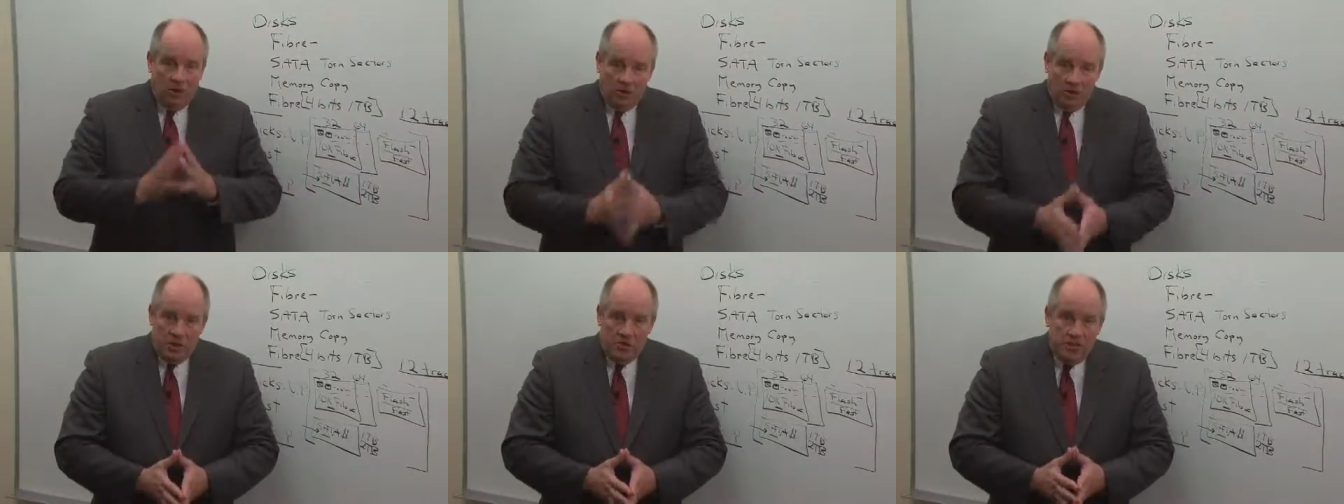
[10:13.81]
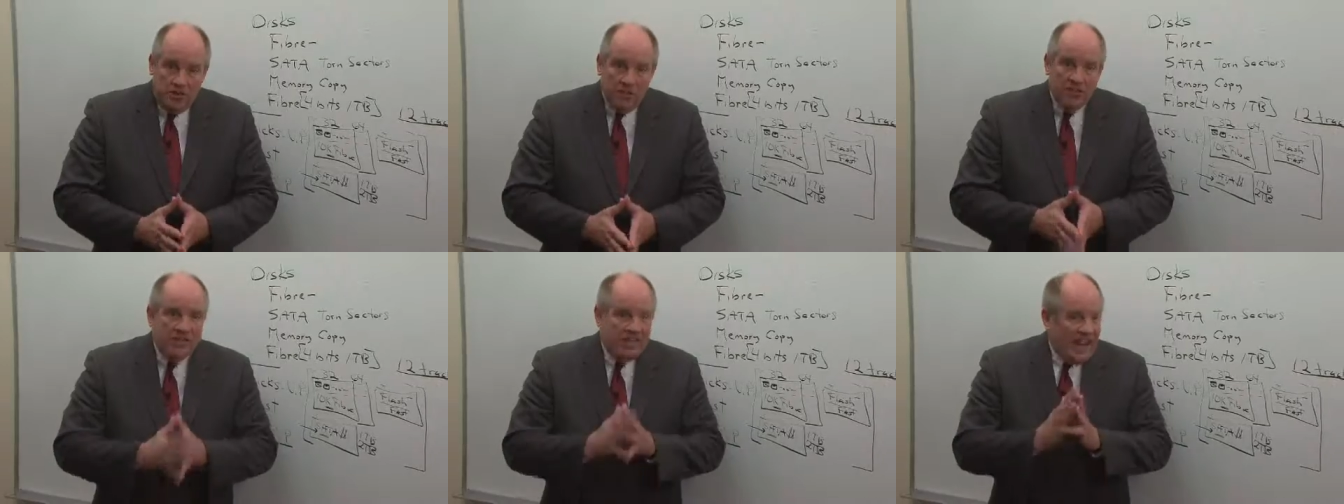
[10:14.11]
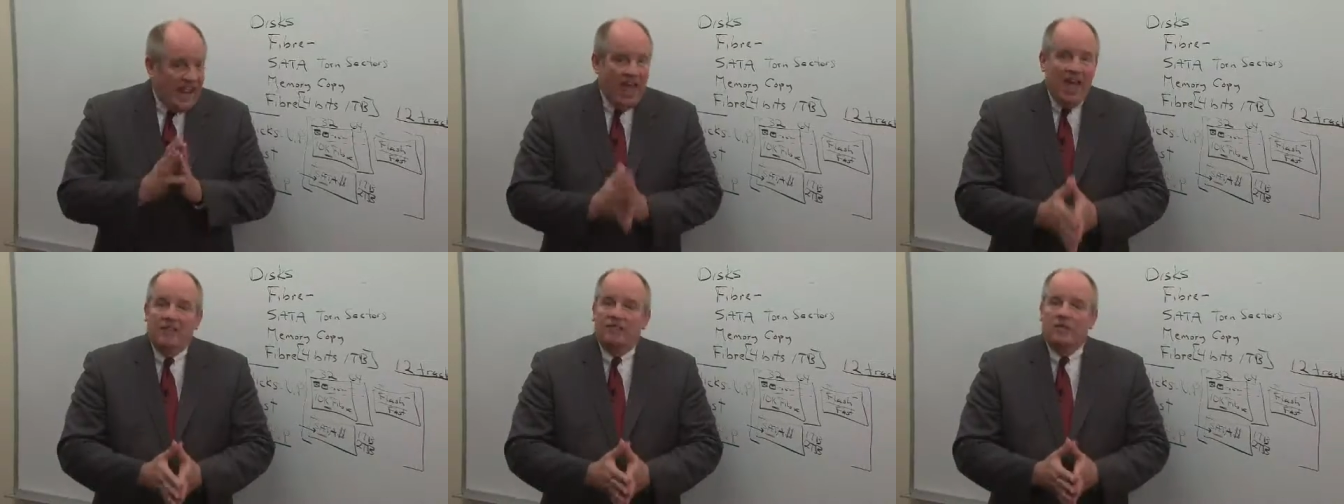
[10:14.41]
or the things
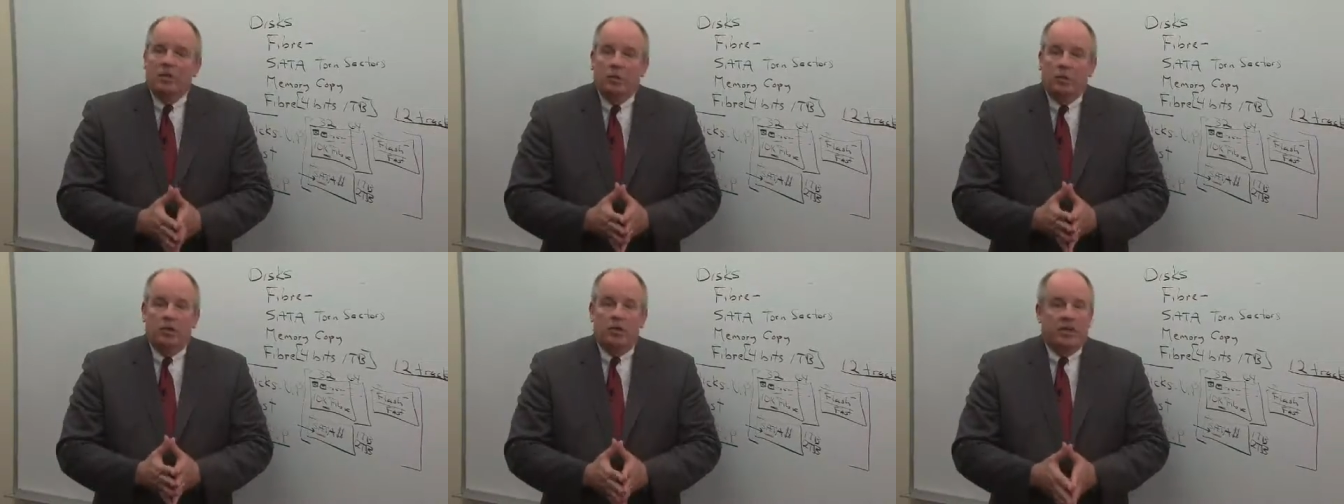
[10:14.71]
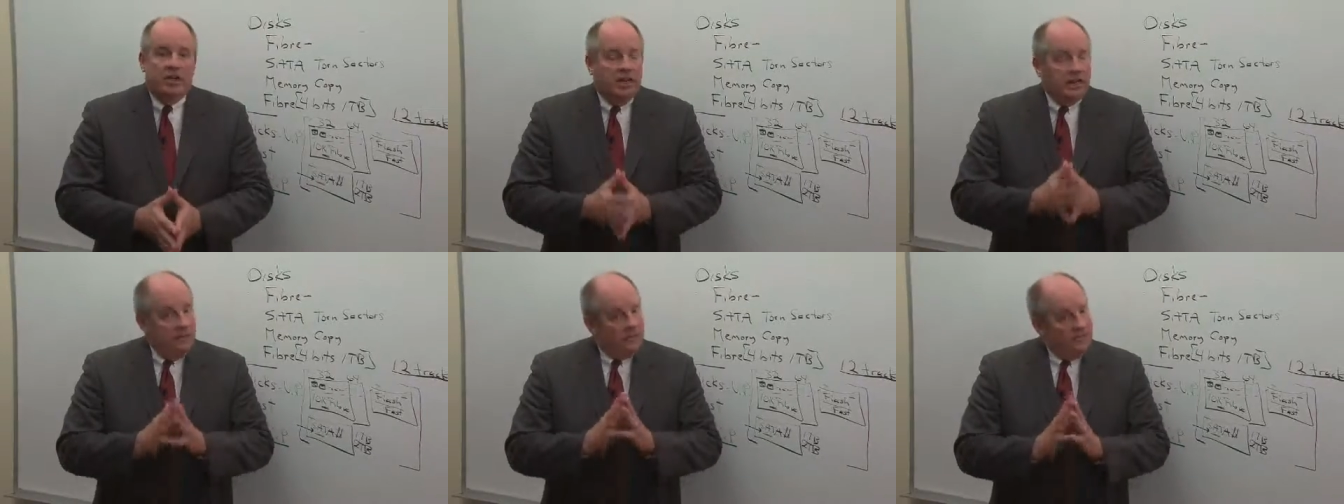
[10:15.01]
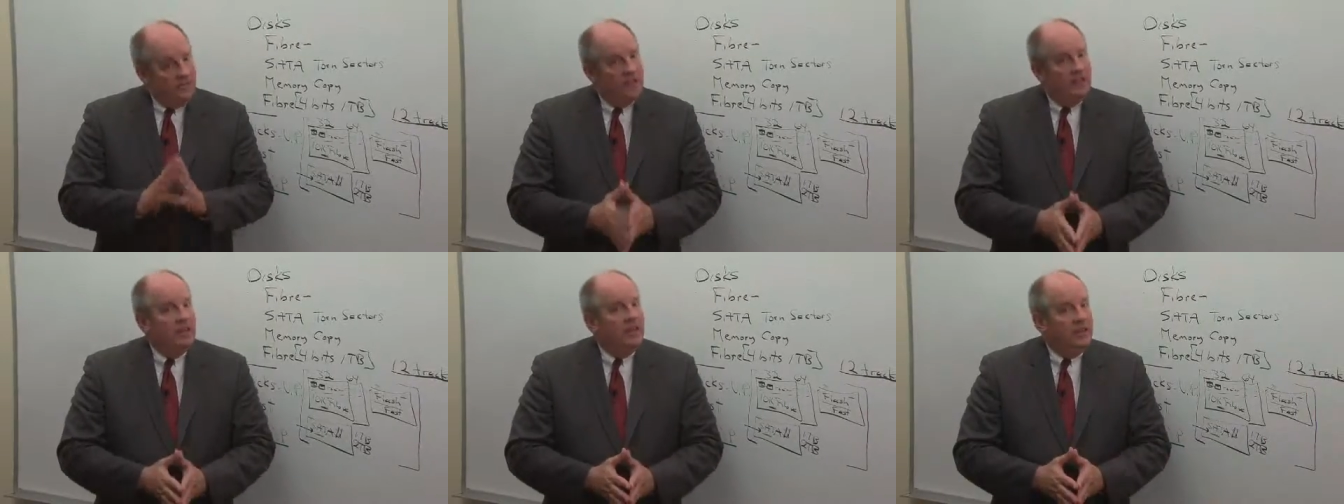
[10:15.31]
that have to work, and
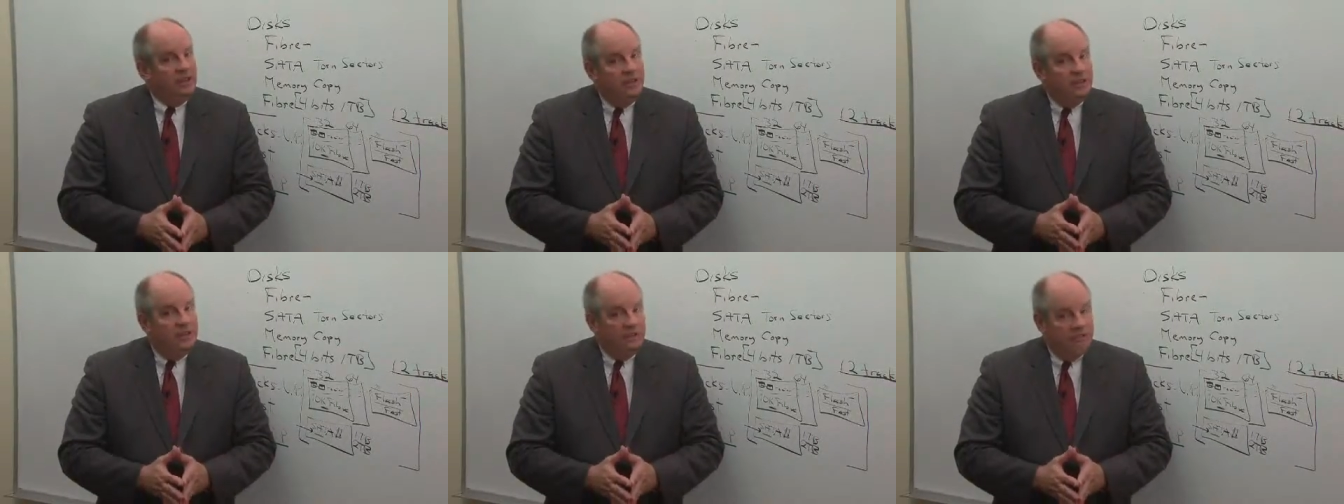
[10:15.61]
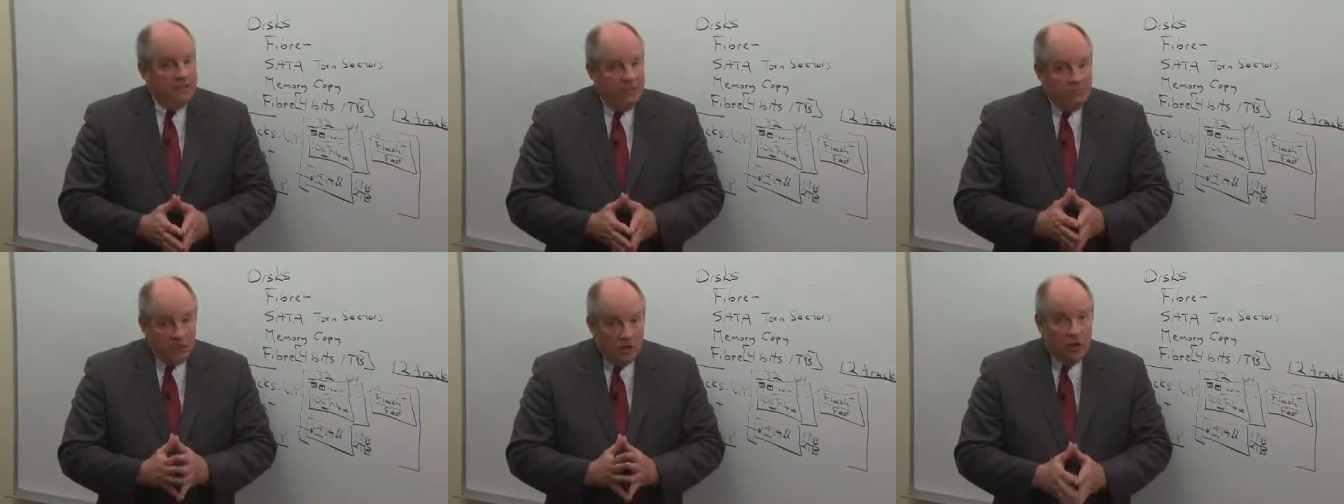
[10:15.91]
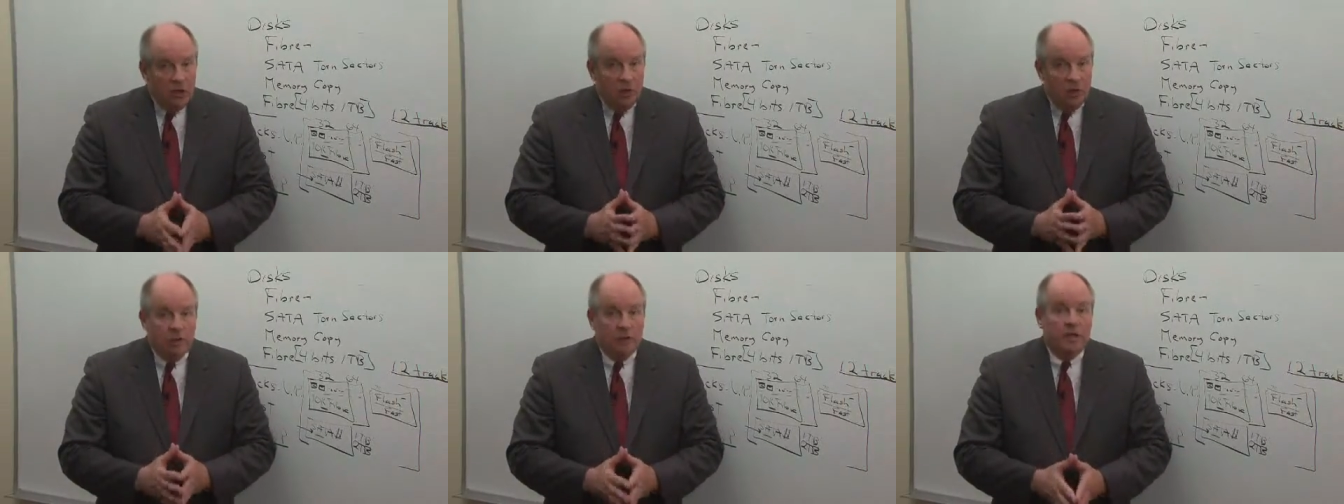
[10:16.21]
if they, if they
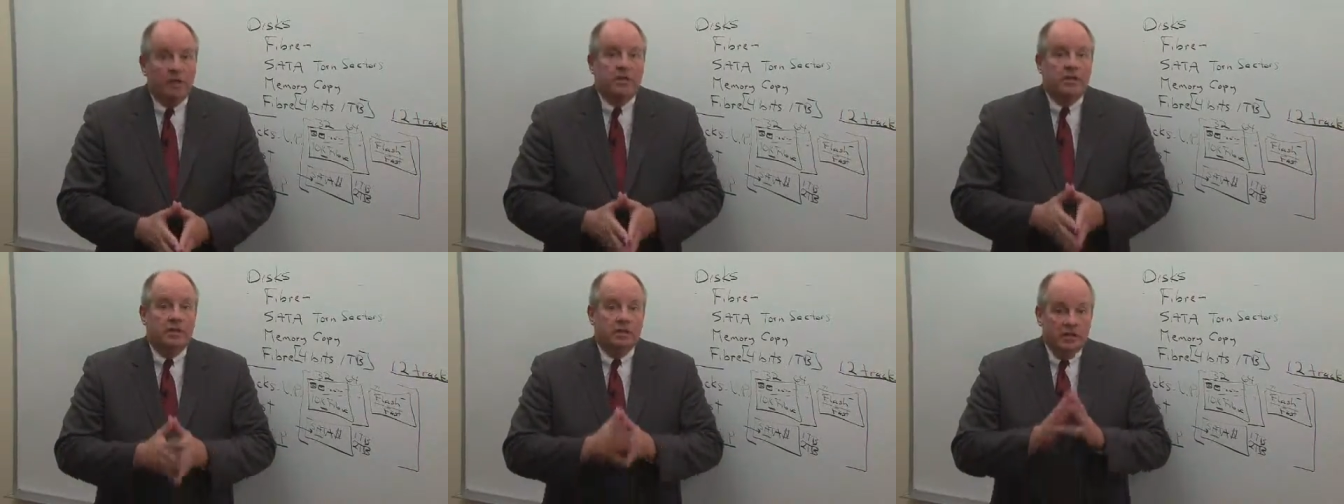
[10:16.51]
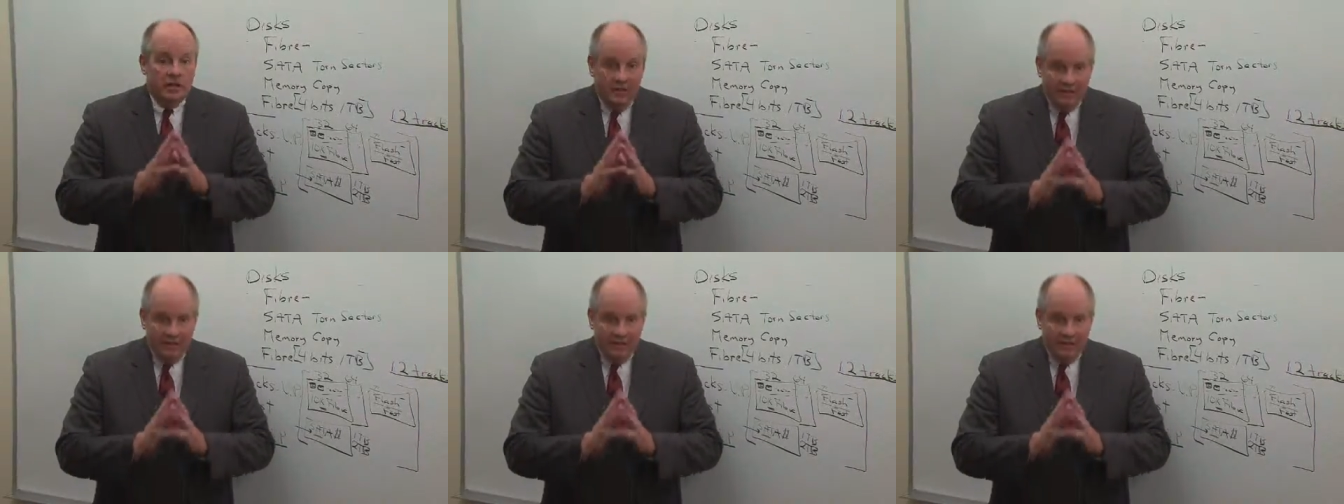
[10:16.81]
don't work,